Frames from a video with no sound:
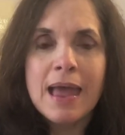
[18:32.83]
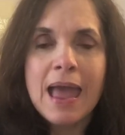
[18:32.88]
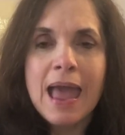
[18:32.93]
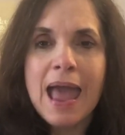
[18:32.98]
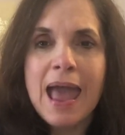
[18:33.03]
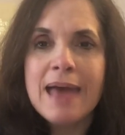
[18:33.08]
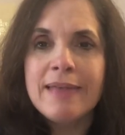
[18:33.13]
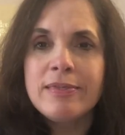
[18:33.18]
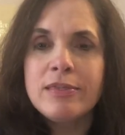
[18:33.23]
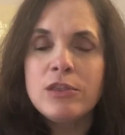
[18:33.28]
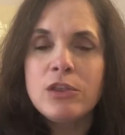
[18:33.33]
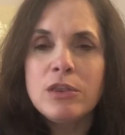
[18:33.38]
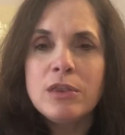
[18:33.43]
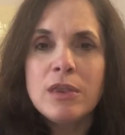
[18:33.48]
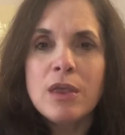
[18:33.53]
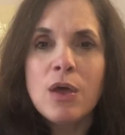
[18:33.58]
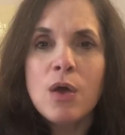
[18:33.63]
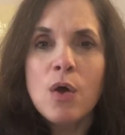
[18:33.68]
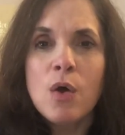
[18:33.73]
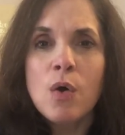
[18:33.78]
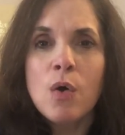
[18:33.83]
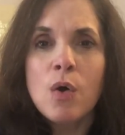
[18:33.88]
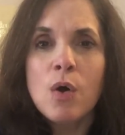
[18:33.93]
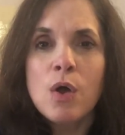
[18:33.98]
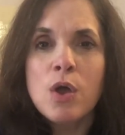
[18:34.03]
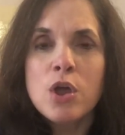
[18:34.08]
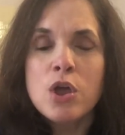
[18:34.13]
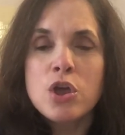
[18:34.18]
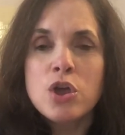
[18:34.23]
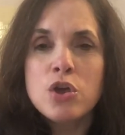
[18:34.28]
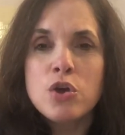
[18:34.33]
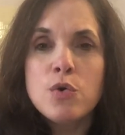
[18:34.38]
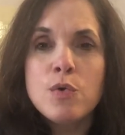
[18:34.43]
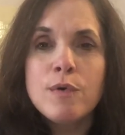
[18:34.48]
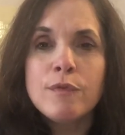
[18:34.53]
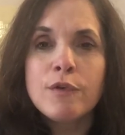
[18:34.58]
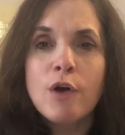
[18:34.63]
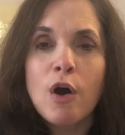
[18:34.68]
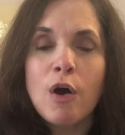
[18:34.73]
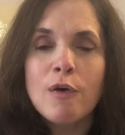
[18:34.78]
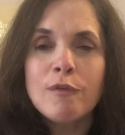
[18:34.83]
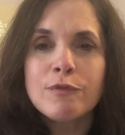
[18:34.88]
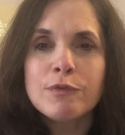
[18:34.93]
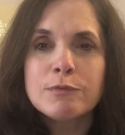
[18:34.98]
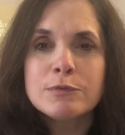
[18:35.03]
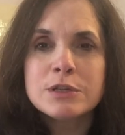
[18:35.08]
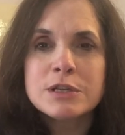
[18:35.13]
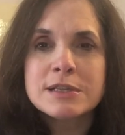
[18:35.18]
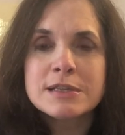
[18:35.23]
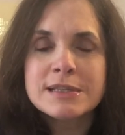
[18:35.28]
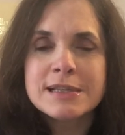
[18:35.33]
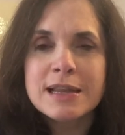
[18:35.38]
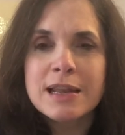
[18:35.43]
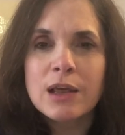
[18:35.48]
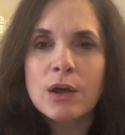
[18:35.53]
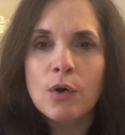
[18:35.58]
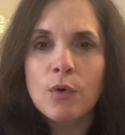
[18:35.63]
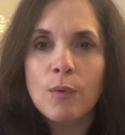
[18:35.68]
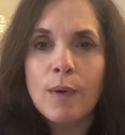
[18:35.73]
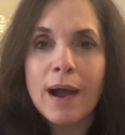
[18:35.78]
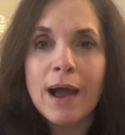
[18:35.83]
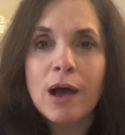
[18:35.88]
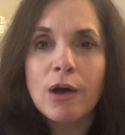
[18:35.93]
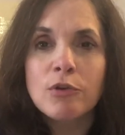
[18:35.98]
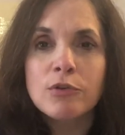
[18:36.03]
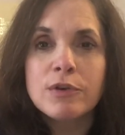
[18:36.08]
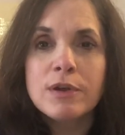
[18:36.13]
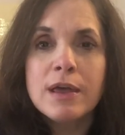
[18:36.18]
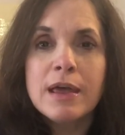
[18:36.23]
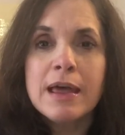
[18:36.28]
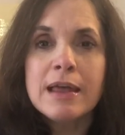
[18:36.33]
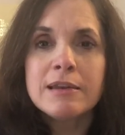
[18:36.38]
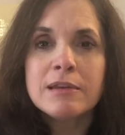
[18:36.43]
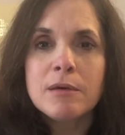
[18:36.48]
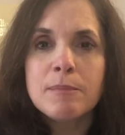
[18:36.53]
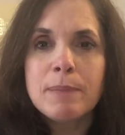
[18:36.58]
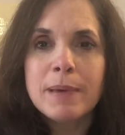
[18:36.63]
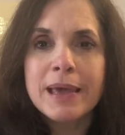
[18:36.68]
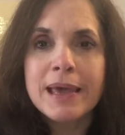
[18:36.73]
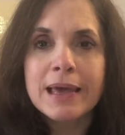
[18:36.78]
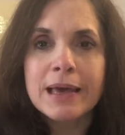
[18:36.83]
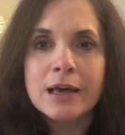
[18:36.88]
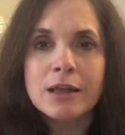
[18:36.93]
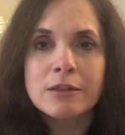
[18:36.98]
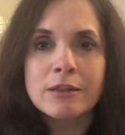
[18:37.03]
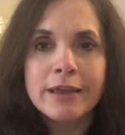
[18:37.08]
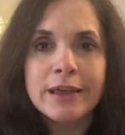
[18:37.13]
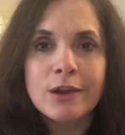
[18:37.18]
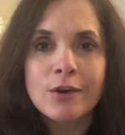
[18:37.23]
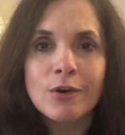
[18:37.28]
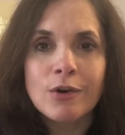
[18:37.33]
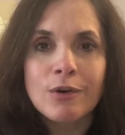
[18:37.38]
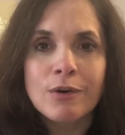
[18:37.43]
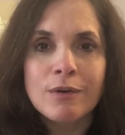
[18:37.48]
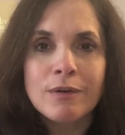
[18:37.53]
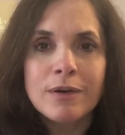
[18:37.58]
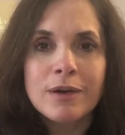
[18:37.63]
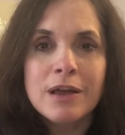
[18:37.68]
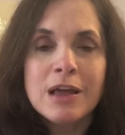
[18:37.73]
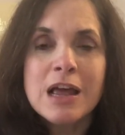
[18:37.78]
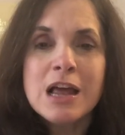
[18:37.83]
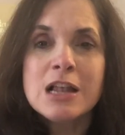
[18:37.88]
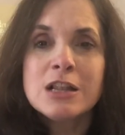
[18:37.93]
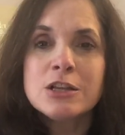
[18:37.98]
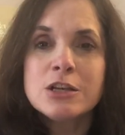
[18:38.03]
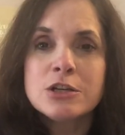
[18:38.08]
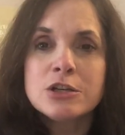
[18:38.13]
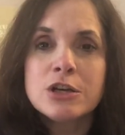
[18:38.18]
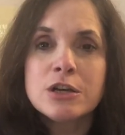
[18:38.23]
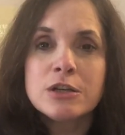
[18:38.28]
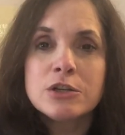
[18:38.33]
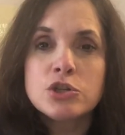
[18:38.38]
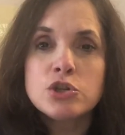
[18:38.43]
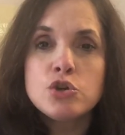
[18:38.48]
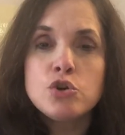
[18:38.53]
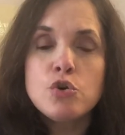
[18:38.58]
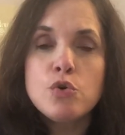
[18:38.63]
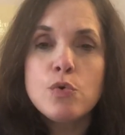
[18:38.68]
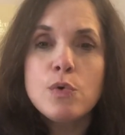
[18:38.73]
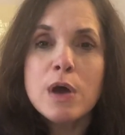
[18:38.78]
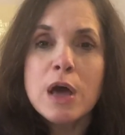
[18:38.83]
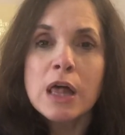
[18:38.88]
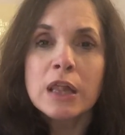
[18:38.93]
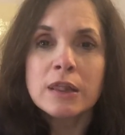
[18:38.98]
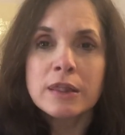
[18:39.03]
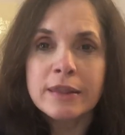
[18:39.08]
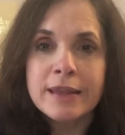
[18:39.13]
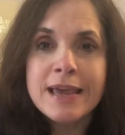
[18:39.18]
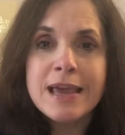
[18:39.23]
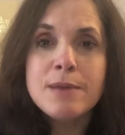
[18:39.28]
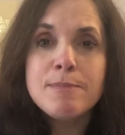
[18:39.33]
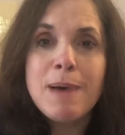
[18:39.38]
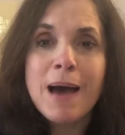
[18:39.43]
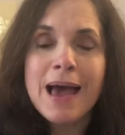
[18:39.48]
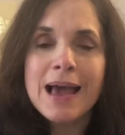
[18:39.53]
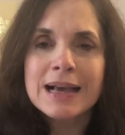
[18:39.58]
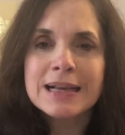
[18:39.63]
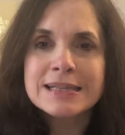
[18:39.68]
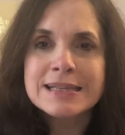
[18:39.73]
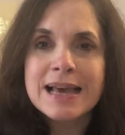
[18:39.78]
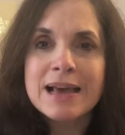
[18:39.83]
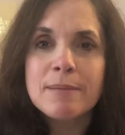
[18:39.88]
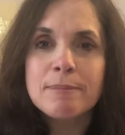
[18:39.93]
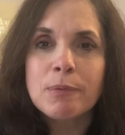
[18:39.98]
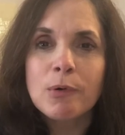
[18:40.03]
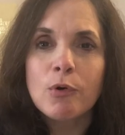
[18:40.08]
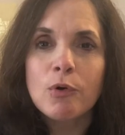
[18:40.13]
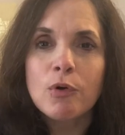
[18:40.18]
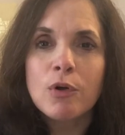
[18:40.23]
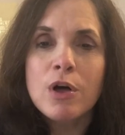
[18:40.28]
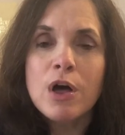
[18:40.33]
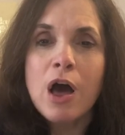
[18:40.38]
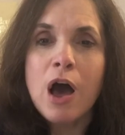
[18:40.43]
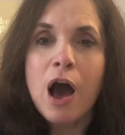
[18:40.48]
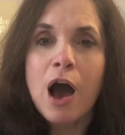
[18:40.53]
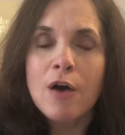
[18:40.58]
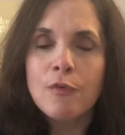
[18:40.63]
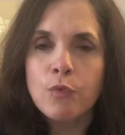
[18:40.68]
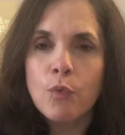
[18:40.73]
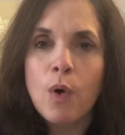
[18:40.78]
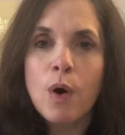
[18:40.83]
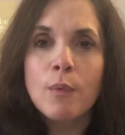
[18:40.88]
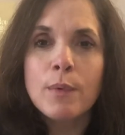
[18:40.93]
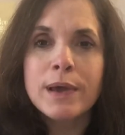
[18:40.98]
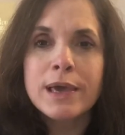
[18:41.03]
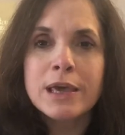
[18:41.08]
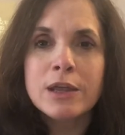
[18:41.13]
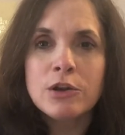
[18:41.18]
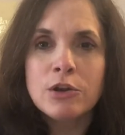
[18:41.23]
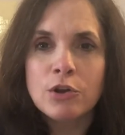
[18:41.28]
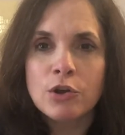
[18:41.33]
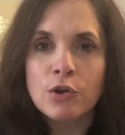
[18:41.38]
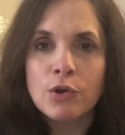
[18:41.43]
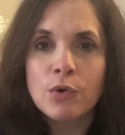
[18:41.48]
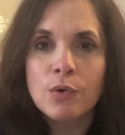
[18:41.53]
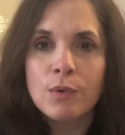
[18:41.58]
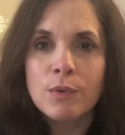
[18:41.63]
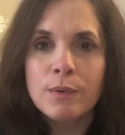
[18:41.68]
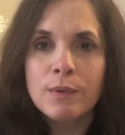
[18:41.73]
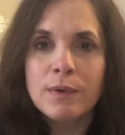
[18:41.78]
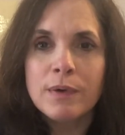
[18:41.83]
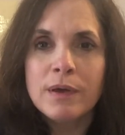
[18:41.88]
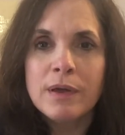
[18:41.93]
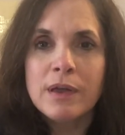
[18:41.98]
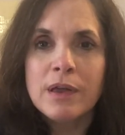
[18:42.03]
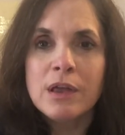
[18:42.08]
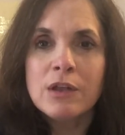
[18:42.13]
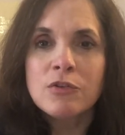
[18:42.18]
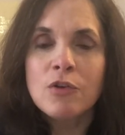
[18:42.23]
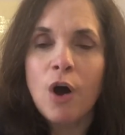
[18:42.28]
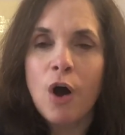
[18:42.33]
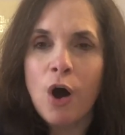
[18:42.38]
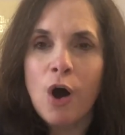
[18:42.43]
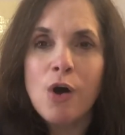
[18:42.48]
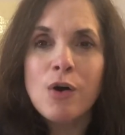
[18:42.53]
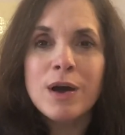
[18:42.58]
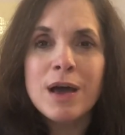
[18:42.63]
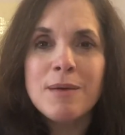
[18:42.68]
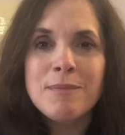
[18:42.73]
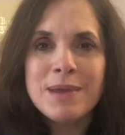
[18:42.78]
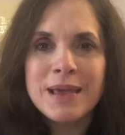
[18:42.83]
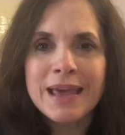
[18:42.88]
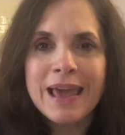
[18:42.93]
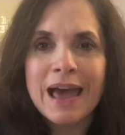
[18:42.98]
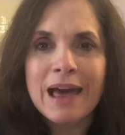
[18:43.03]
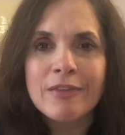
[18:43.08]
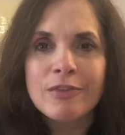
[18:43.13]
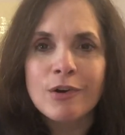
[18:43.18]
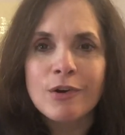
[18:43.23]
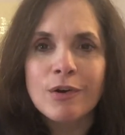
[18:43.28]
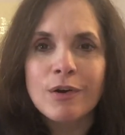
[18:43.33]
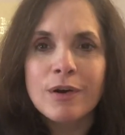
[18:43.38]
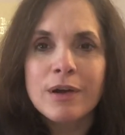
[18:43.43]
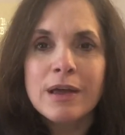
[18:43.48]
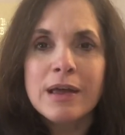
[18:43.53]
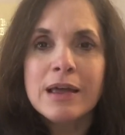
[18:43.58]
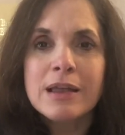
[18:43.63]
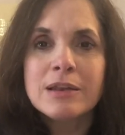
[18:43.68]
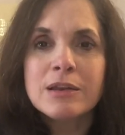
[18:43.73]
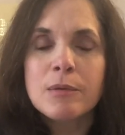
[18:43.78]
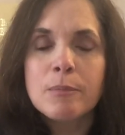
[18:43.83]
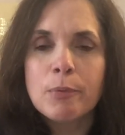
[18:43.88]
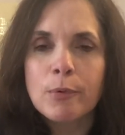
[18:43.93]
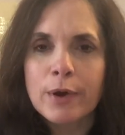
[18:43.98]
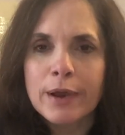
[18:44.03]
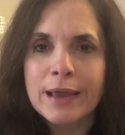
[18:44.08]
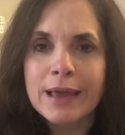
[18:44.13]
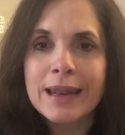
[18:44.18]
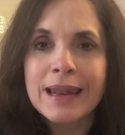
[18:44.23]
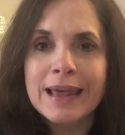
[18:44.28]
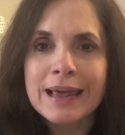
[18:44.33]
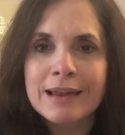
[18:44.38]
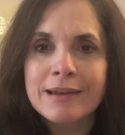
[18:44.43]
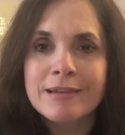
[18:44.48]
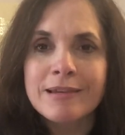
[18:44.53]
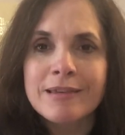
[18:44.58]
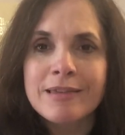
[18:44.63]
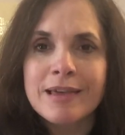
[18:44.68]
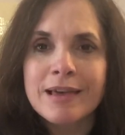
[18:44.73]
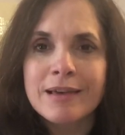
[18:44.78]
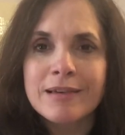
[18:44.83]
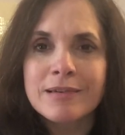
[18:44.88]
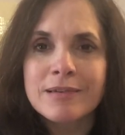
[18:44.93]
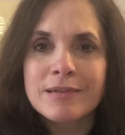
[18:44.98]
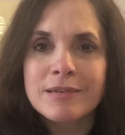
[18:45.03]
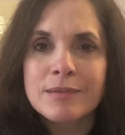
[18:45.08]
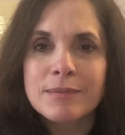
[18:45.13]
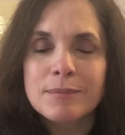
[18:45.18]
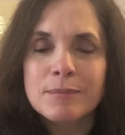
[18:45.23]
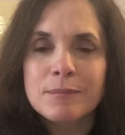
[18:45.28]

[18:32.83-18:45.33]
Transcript: And you have gone from just sitting around to being a leader, to lead by example of what we can do, to all come together to bring an end to this.